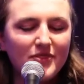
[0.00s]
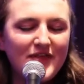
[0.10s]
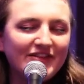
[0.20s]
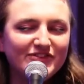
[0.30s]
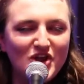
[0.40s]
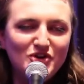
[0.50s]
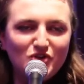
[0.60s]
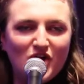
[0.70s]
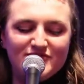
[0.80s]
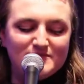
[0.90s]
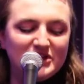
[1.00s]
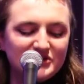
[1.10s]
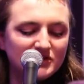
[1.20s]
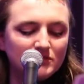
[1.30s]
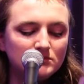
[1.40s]
That's local
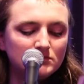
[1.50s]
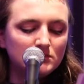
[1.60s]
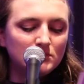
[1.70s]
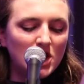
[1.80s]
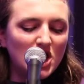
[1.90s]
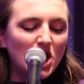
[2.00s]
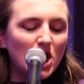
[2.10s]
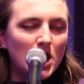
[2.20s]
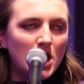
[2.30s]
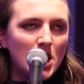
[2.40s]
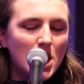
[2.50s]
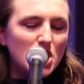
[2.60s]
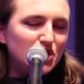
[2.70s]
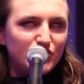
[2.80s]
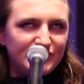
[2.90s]
government.
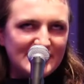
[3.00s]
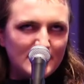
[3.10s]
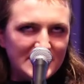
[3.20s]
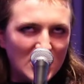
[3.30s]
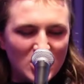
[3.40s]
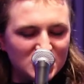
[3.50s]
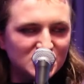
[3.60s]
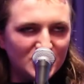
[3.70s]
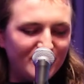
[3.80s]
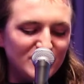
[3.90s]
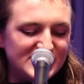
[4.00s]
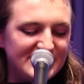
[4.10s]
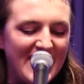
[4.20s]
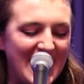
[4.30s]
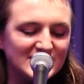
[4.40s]
You've never been asked to vote
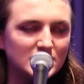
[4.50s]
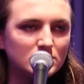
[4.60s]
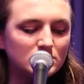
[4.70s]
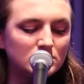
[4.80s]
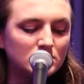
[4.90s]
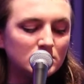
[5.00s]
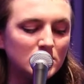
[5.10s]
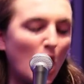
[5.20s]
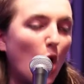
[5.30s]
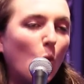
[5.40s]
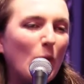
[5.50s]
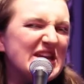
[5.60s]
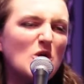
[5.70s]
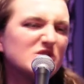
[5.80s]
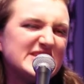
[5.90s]
in that. We're
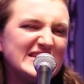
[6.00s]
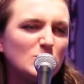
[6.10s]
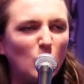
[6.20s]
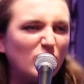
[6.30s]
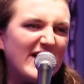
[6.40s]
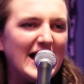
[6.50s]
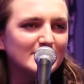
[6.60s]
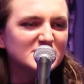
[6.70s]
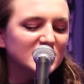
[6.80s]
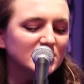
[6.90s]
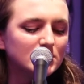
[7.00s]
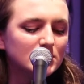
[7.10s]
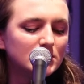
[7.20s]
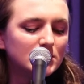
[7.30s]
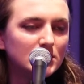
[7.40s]
not in Wolverhampton.
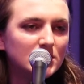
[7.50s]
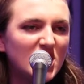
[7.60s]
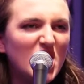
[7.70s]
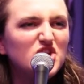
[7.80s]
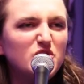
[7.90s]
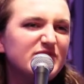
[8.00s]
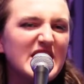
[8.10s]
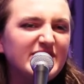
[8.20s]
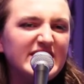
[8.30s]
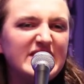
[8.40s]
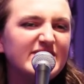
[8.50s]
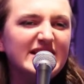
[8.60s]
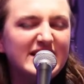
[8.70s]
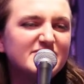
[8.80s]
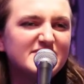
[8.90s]
You've never even
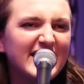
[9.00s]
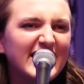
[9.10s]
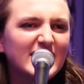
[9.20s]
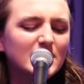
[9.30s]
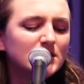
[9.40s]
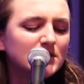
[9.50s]
lived there.